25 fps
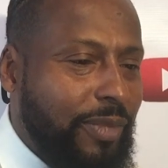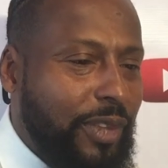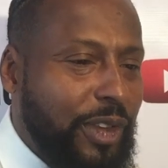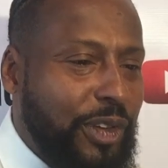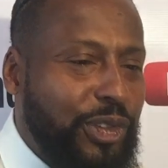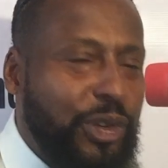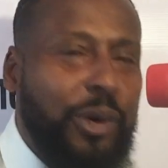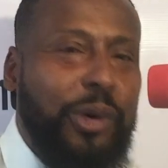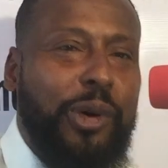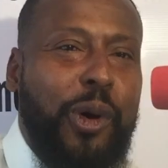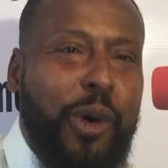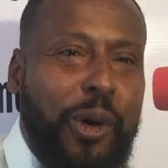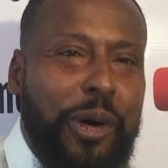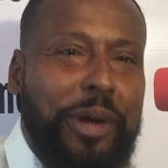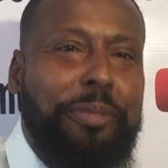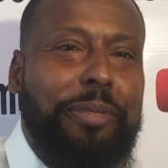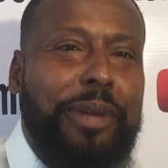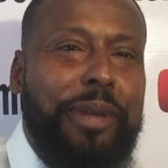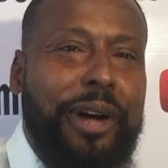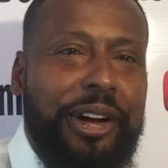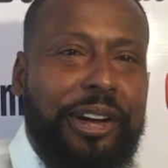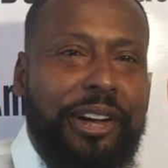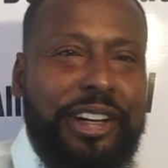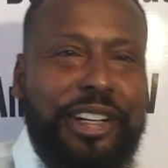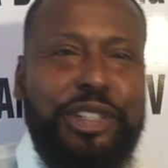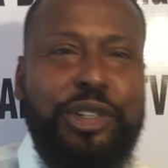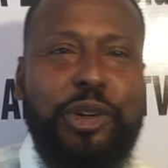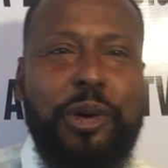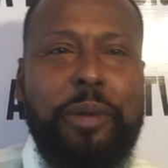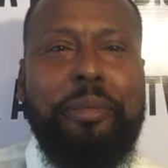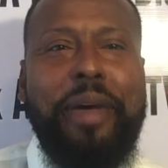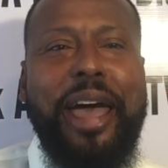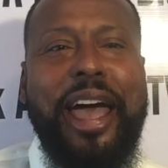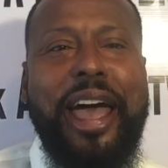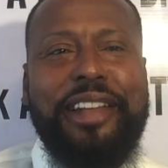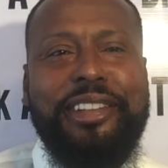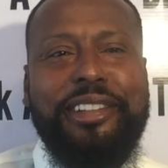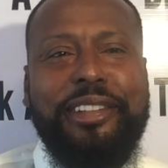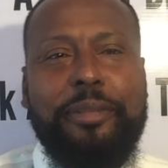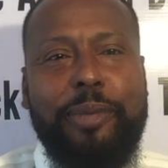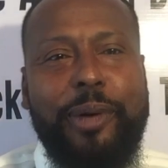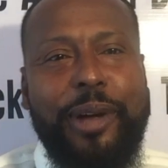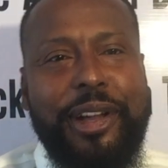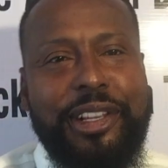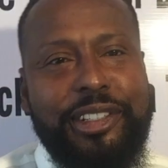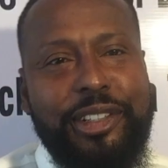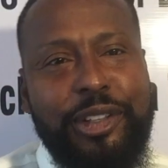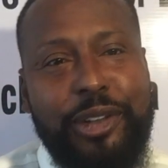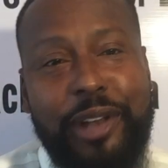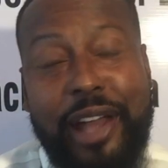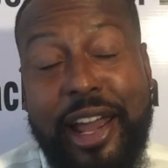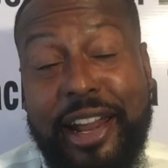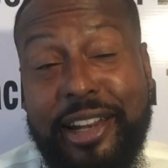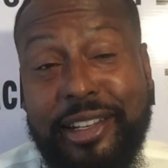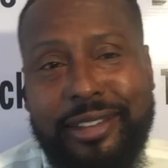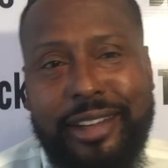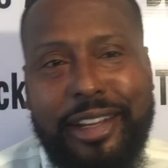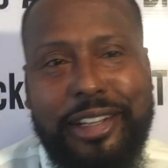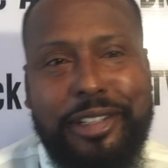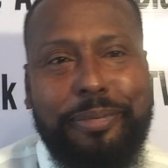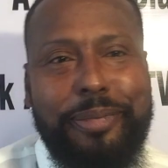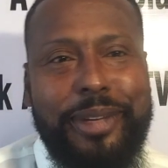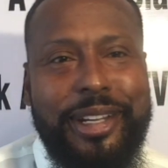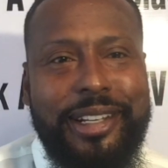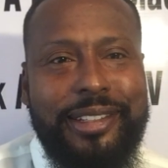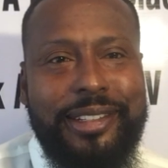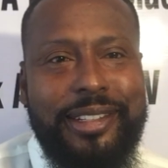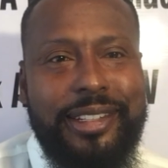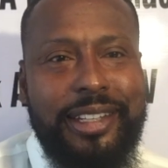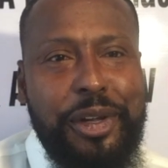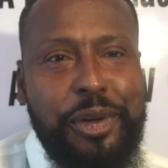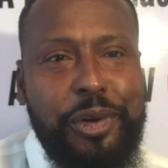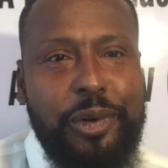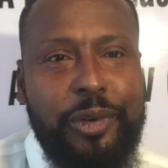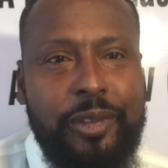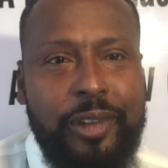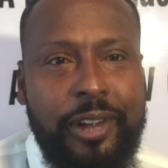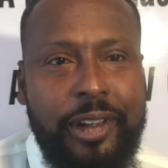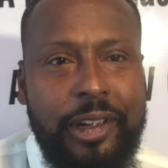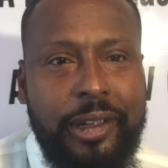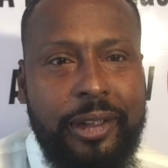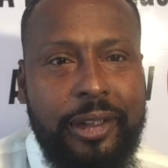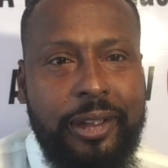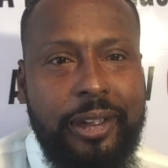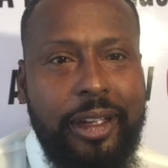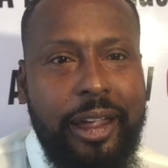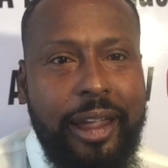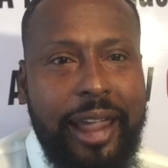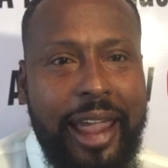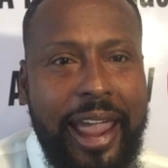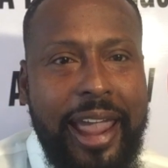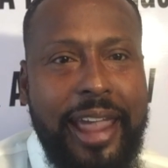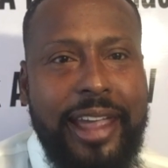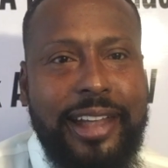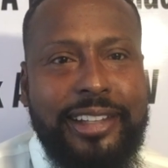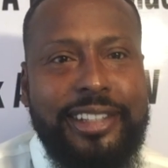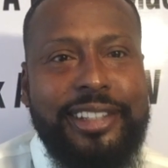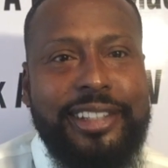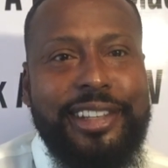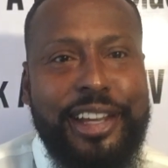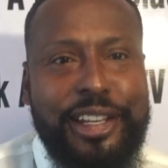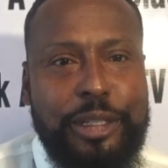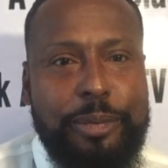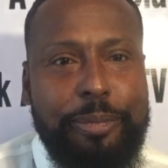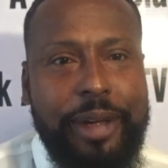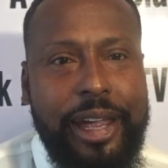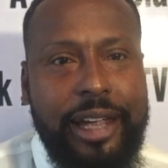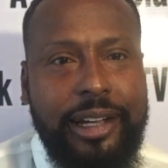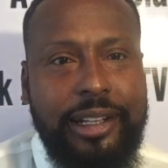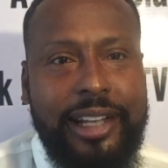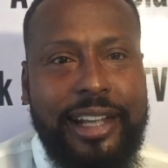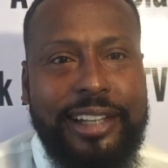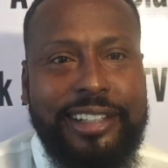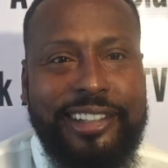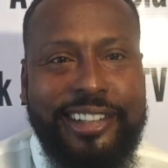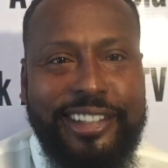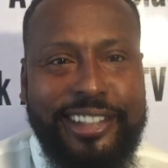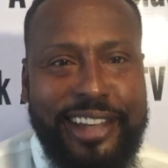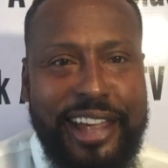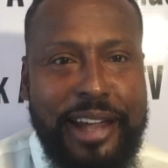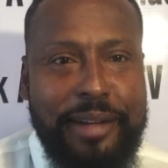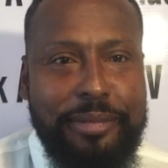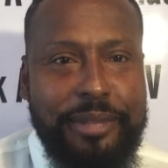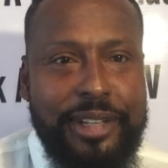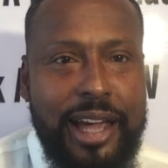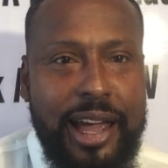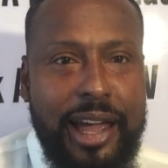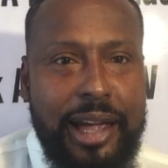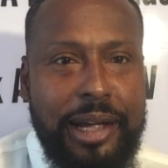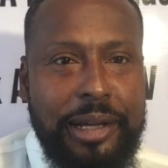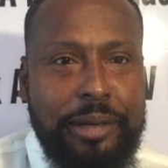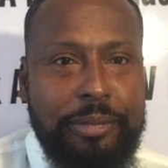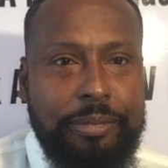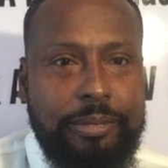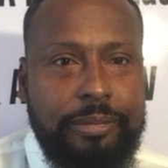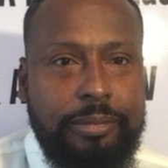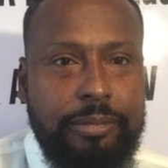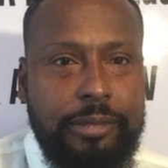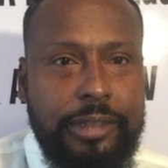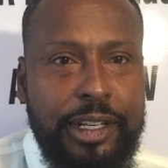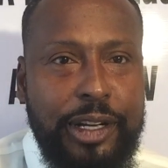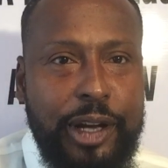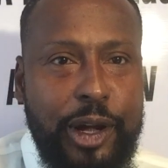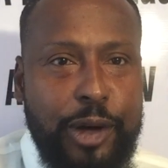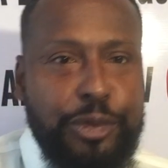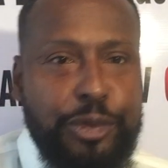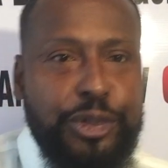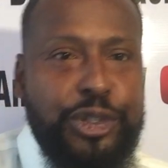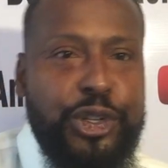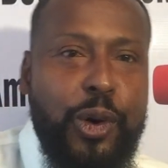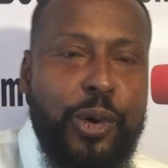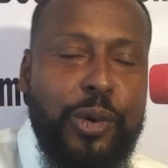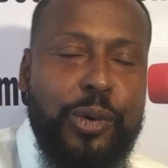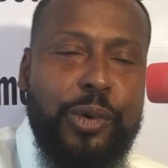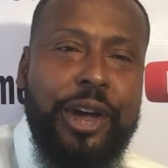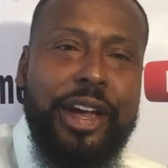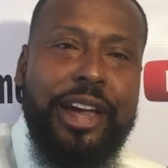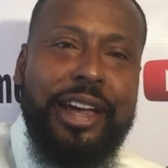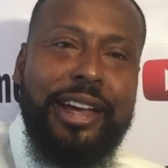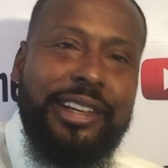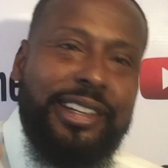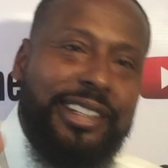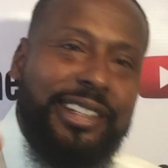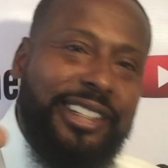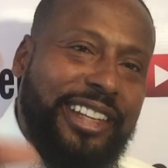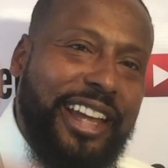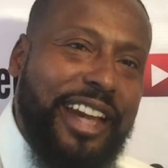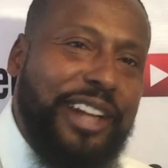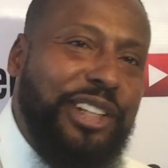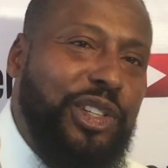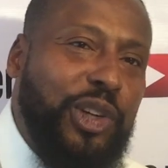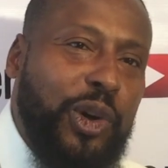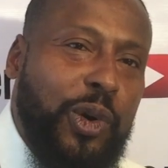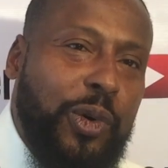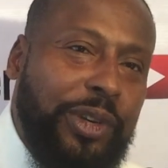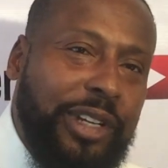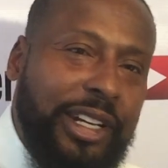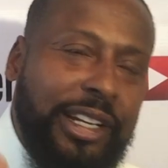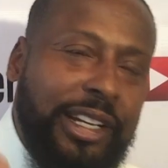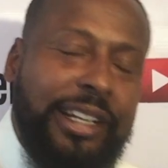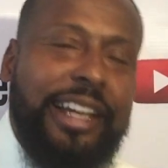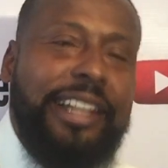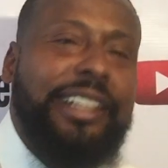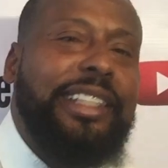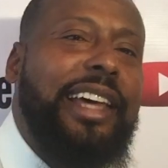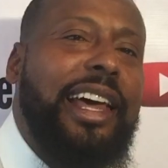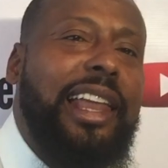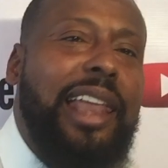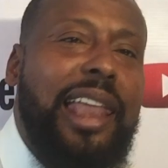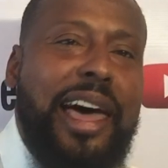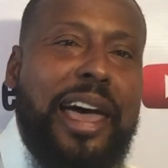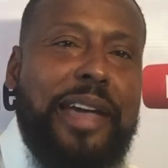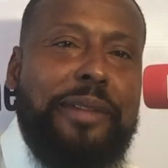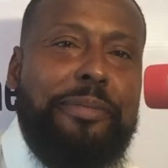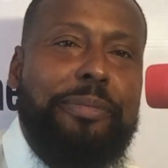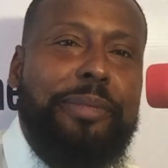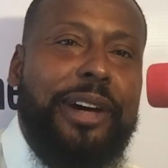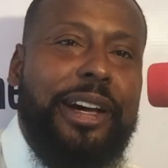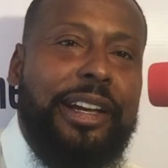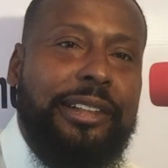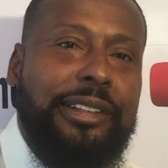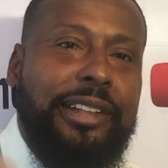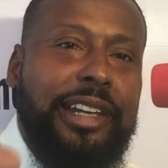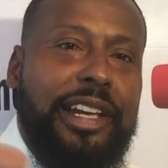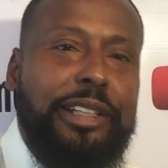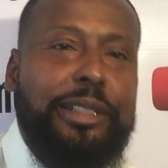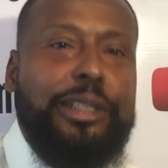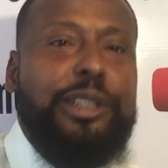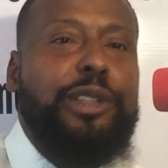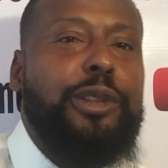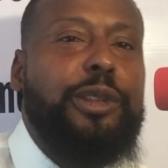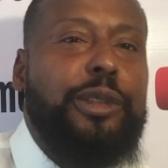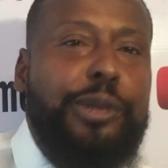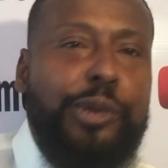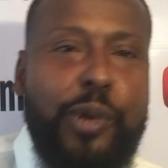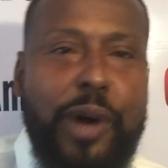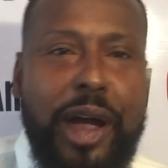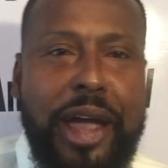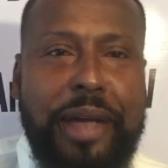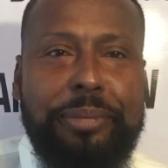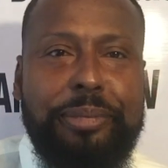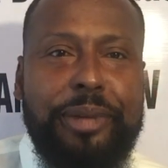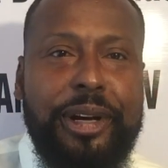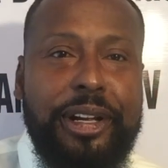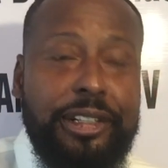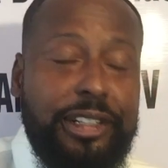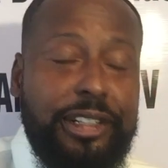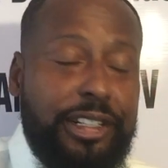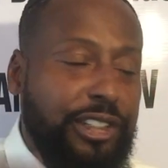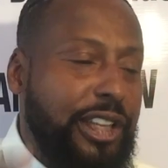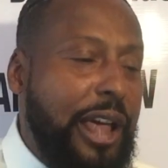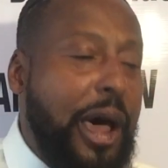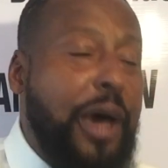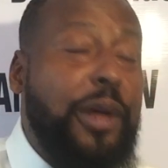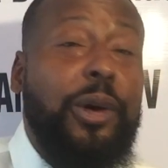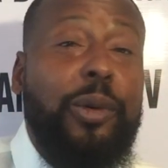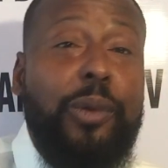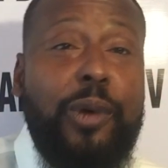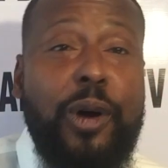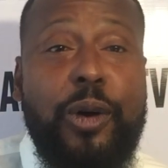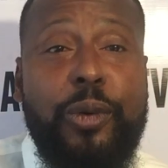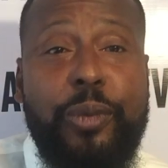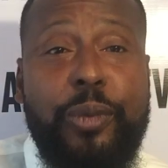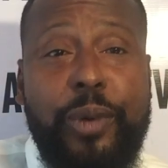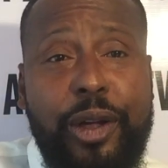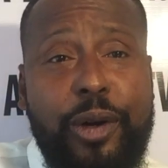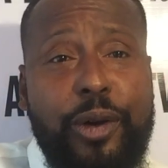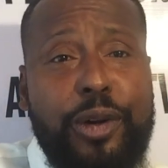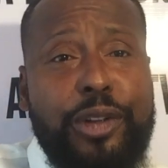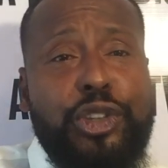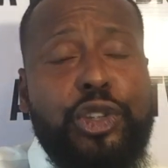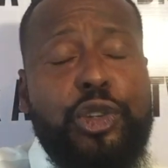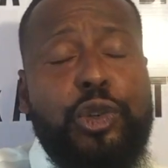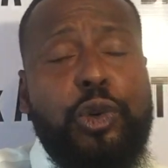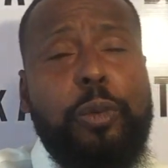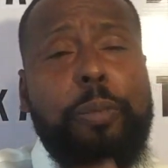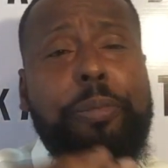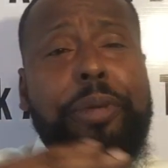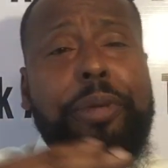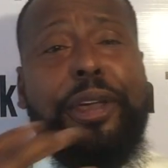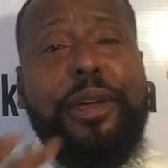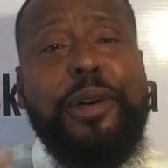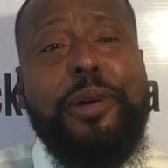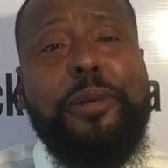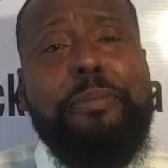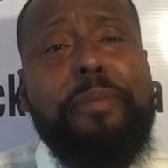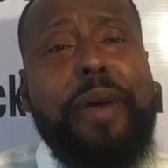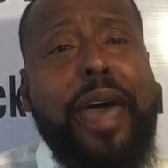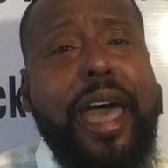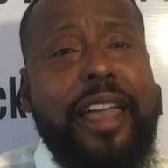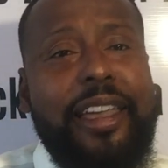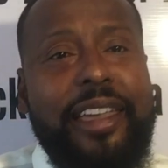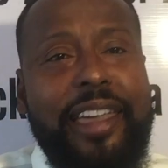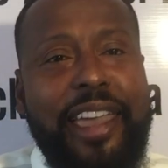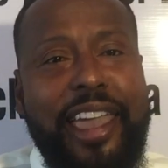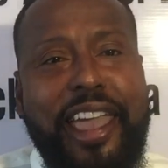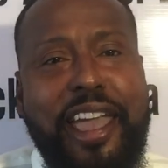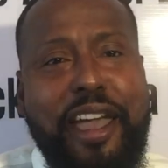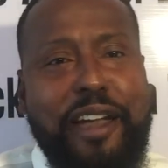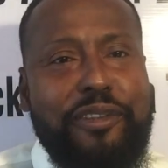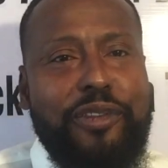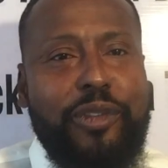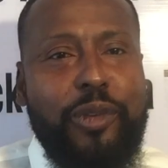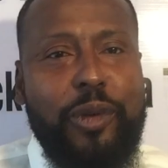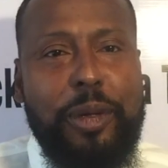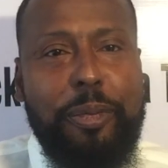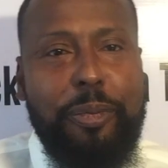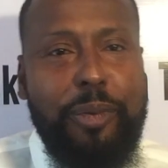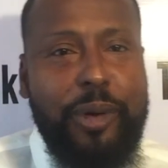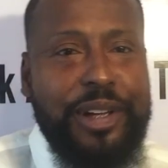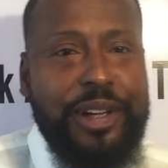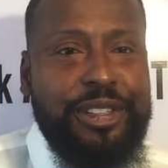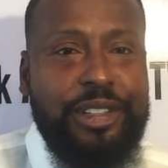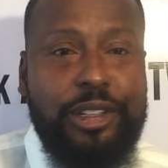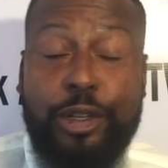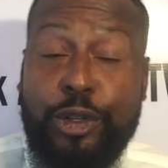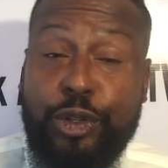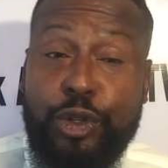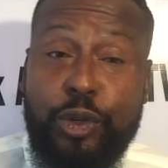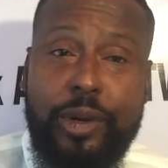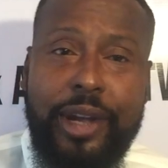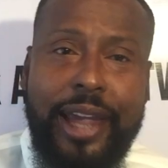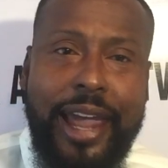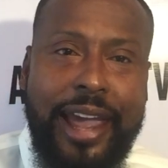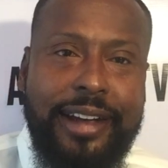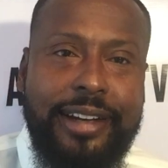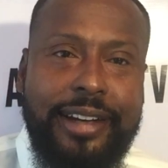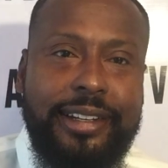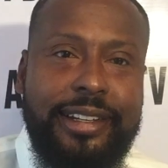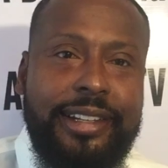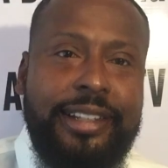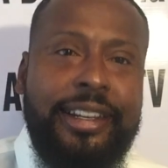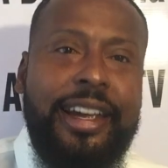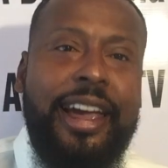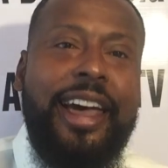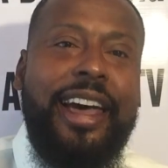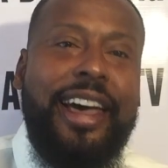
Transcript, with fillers: So Cory Booker, could you imagine the president of the United States being single and suspect at the same time? You know, so stay tuned and hit that like button, hit the subscribe button, because down the road we're going to peel back every presidential candidate